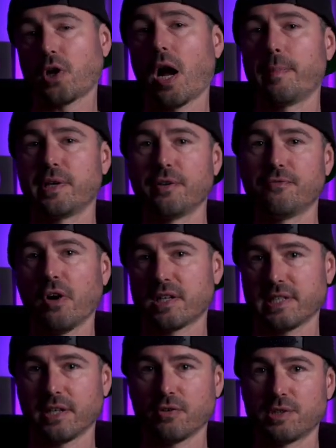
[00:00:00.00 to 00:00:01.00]
copy of
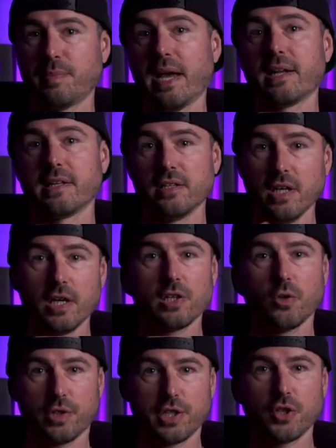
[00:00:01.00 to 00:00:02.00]
Voxengo span and
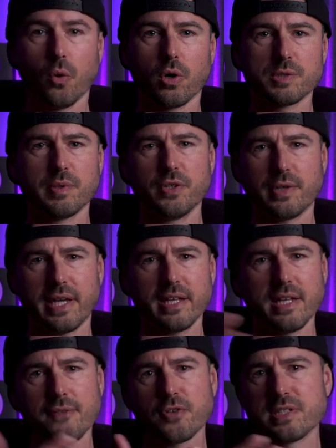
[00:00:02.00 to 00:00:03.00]
look at yours, but you
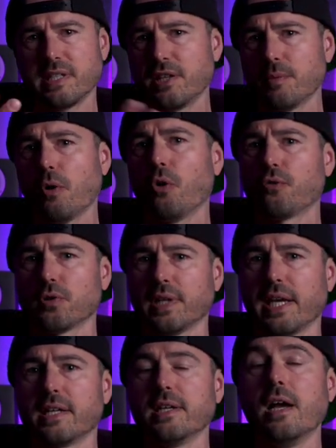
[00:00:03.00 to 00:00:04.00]
can never see them
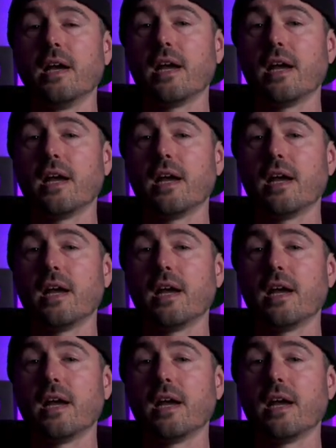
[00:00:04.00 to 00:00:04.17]
overlaid.